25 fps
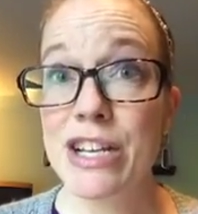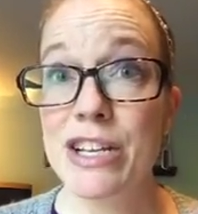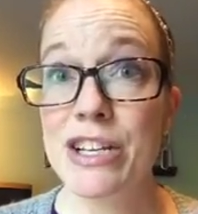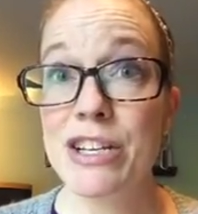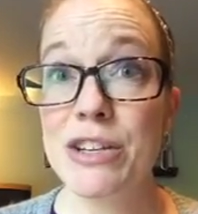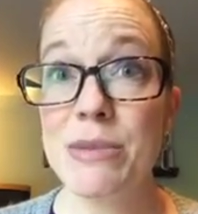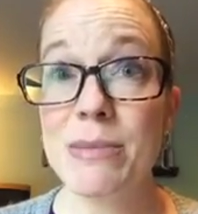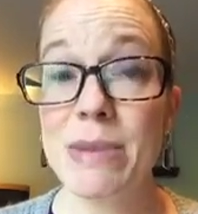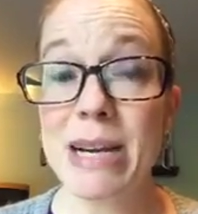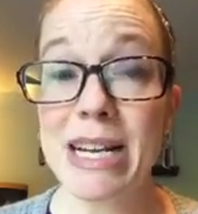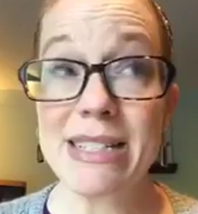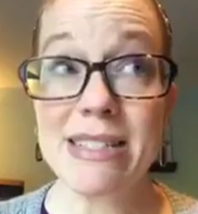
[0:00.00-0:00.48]

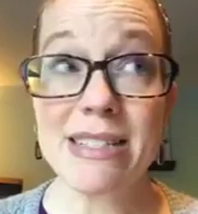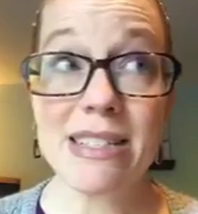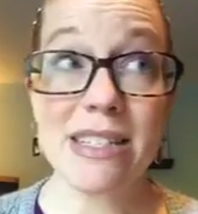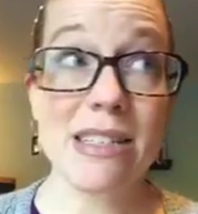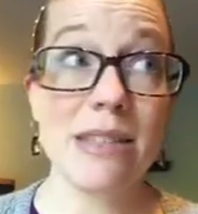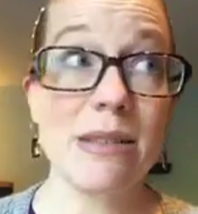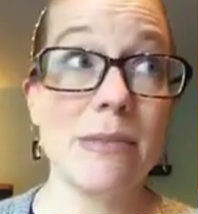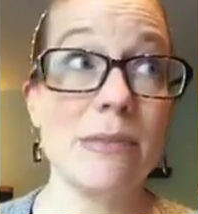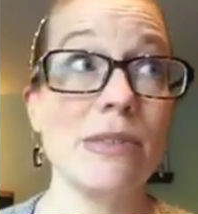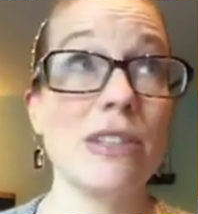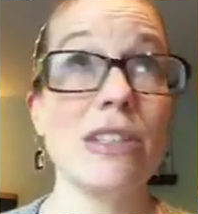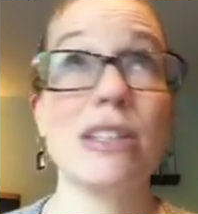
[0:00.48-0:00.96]
You might see
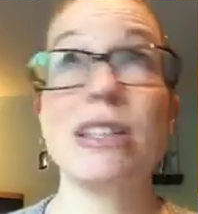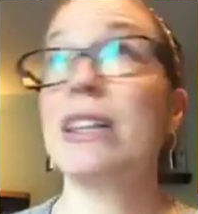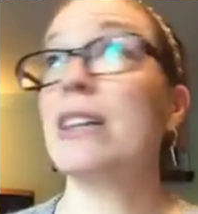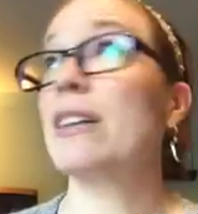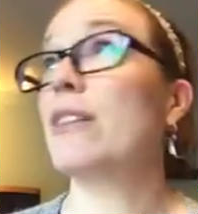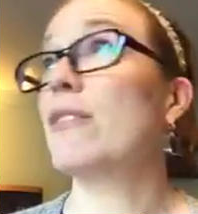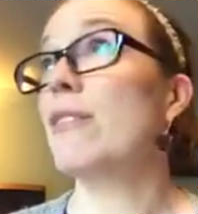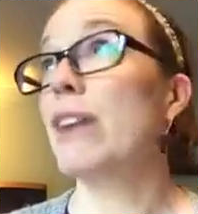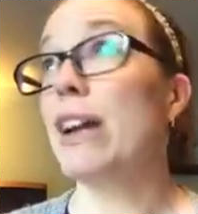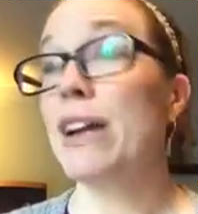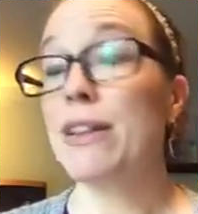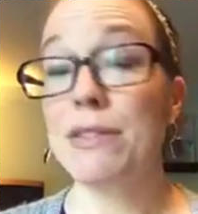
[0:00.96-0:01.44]
them looking
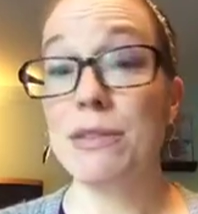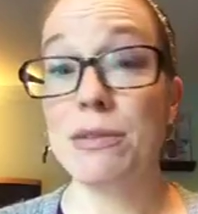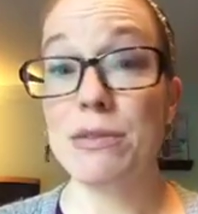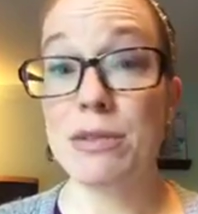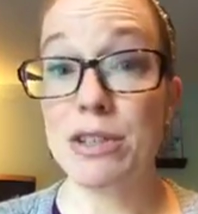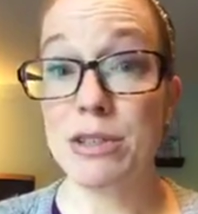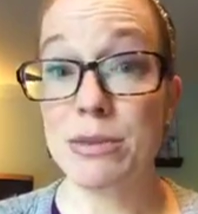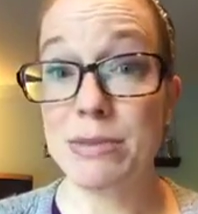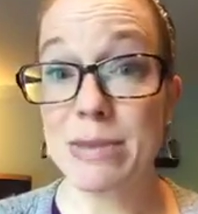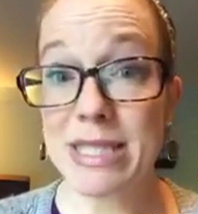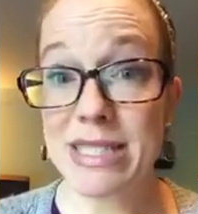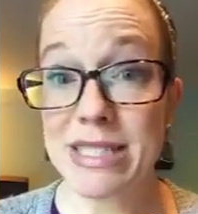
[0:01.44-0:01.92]
around the
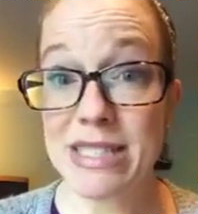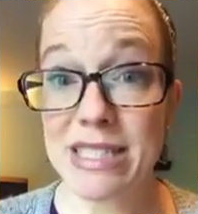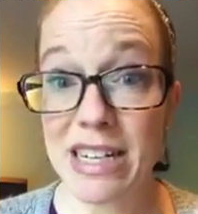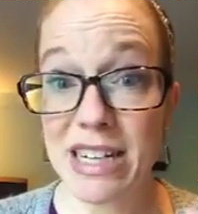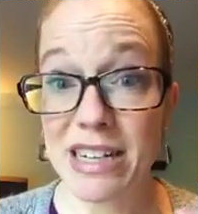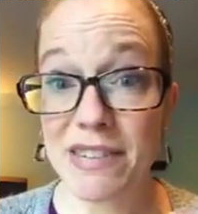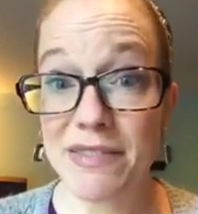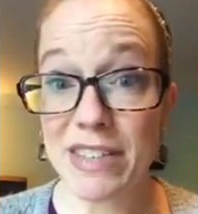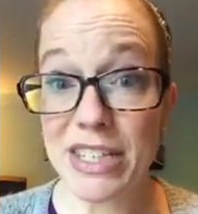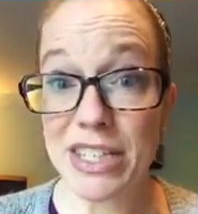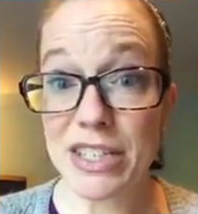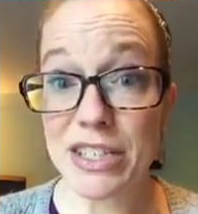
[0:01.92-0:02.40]
room instead
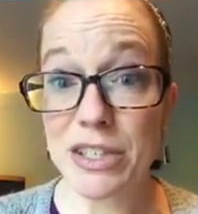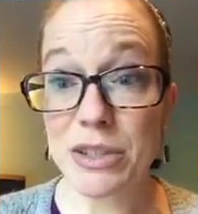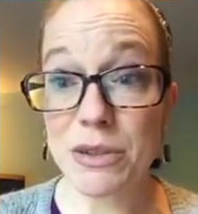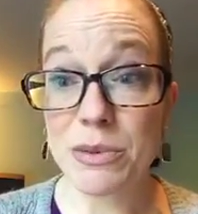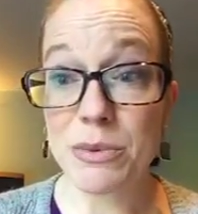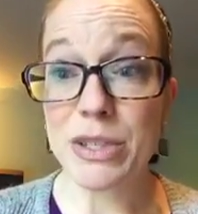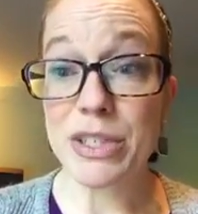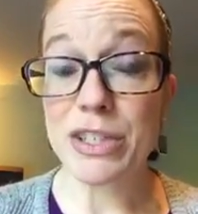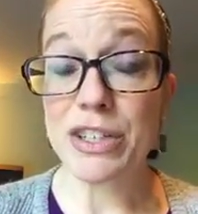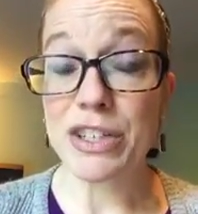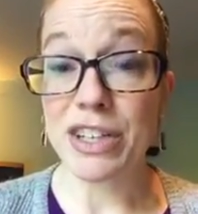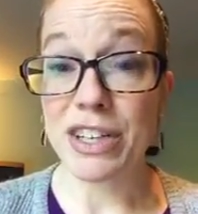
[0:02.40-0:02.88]
of at you
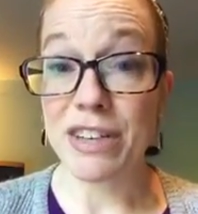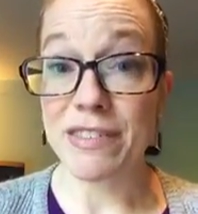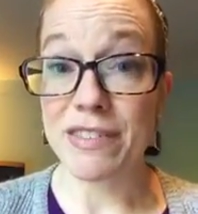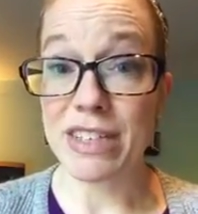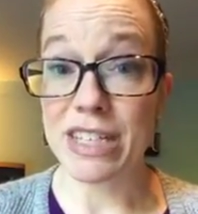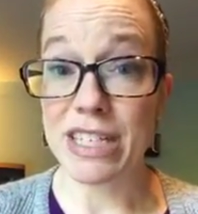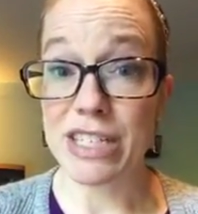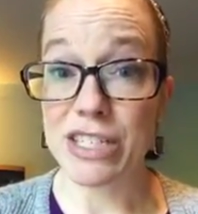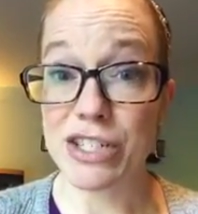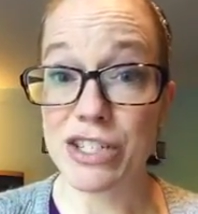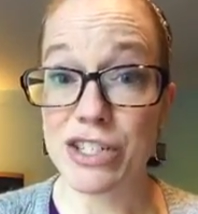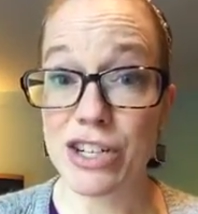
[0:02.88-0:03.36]
when you're
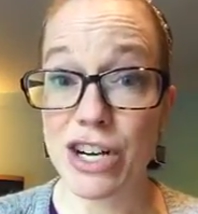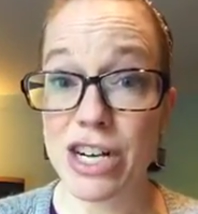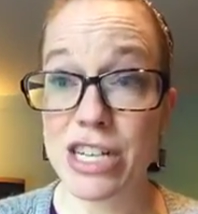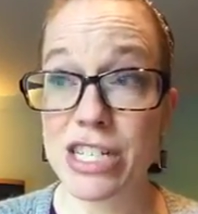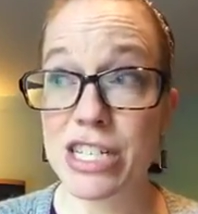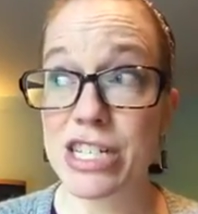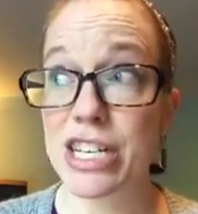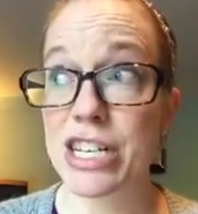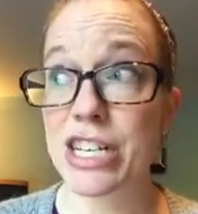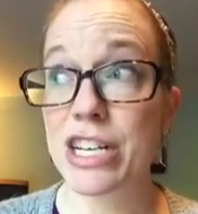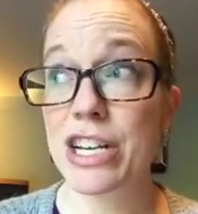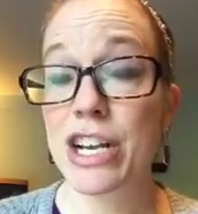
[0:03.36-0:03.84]
giving
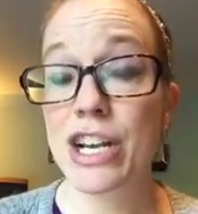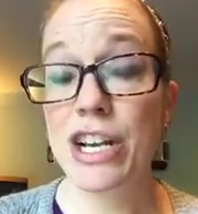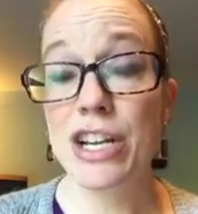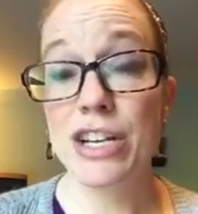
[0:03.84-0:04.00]
instruction.